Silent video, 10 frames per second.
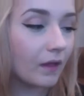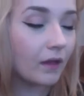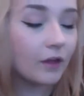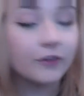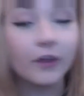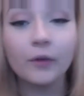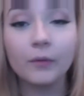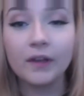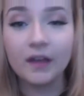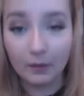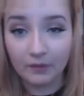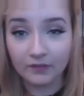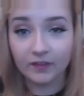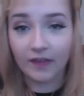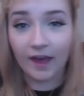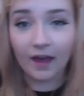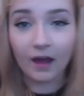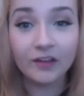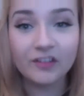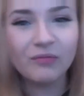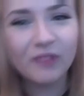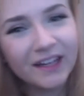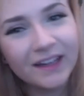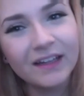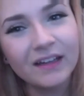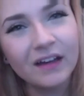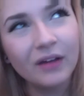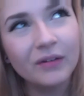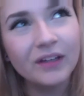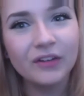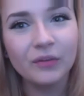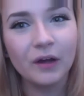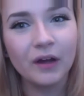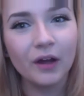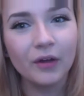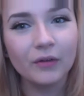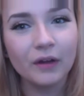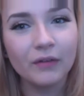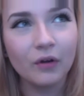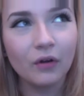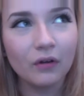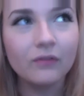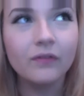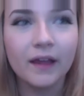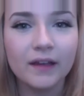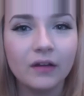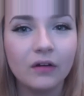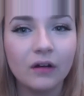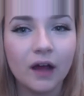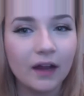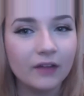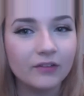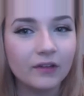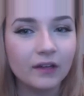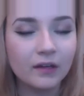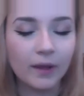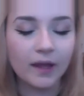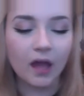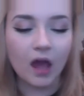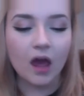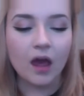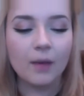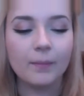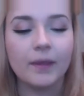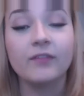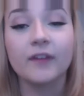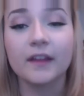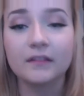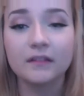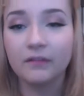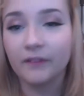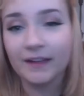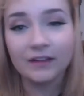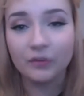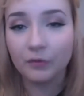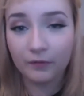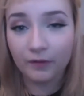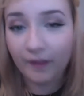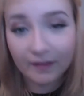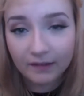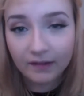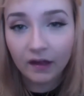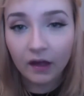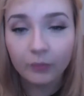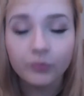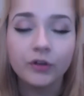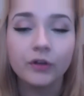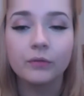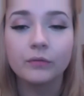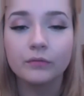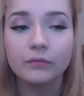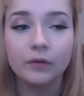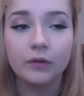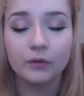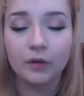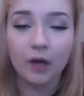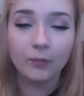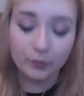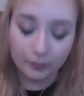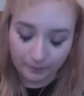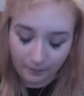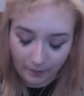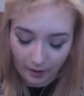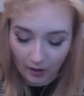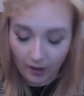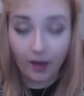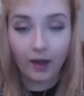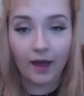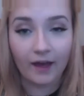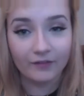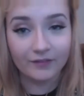So now I've done that, I generally only do one coat. I've got fairly long eyelashes anyway, but if I need to or if I fancy it, I'll do a couple, but I haven't.